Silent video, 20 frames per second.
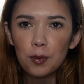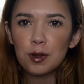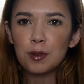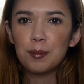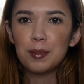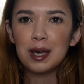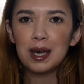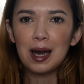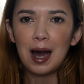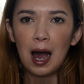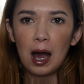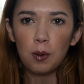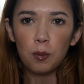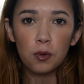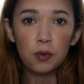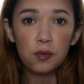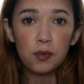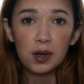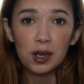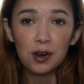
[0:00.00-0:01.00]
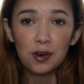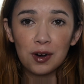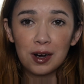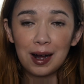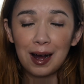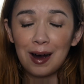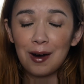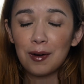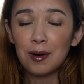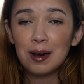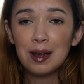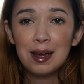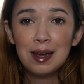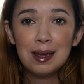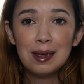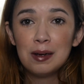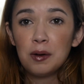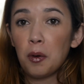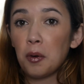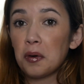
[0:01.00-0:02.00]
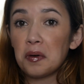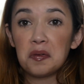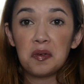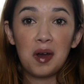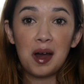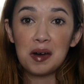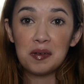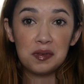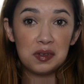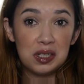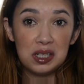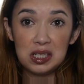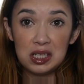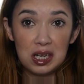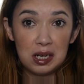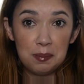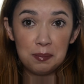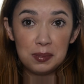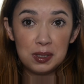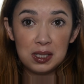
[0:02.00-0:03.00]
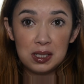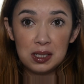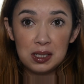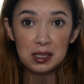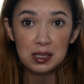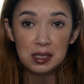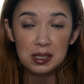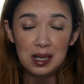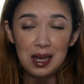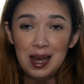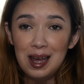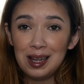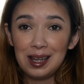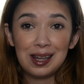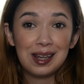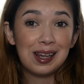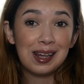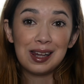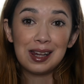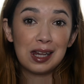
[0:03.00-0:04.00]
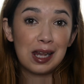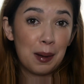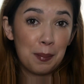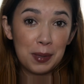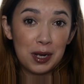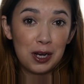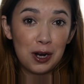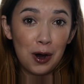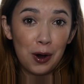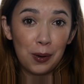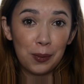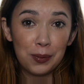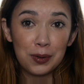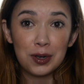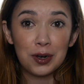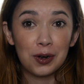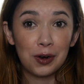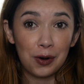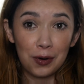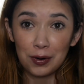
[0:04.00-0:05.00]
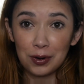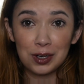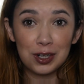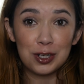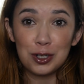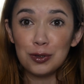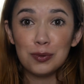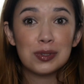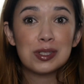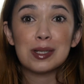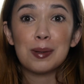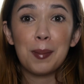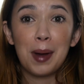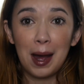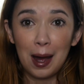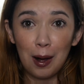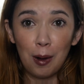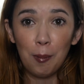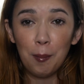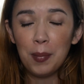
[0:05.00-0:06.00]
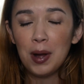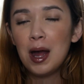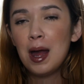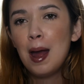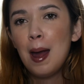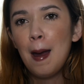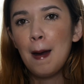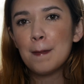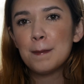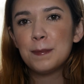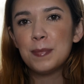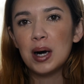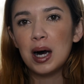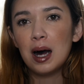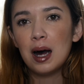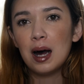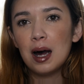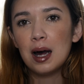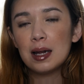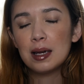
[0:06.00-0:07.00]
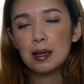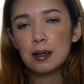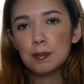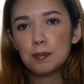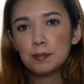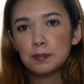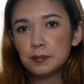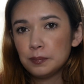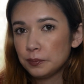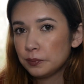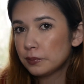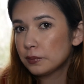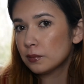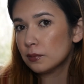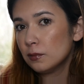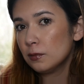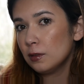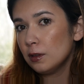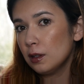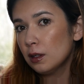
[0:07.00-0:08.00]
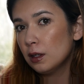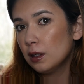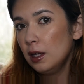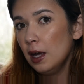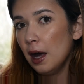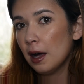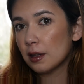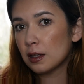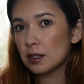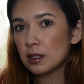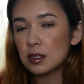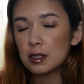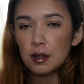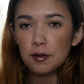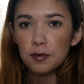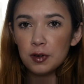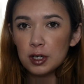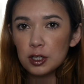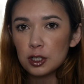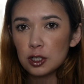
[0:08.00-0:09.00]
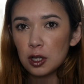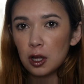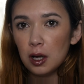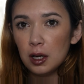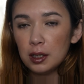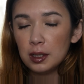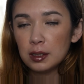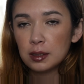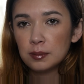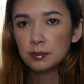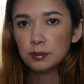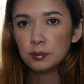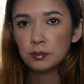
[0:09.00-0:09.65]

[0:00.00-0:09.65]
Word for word: with me. I will figure it out. Or if you have any tips, let me know. Your girl could use some help. But yeah, this is the finished look.